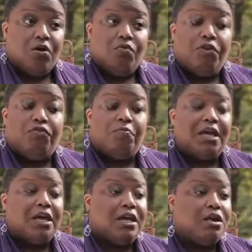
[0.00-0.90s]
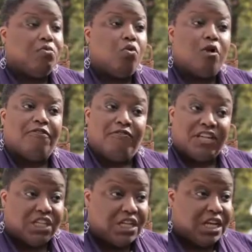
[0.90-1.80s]
We've been more
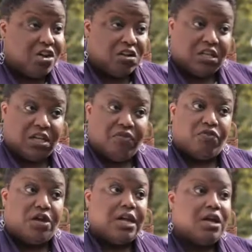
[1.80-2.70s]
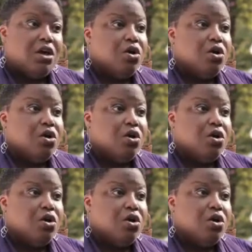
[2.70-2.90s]
efficient in our delivery.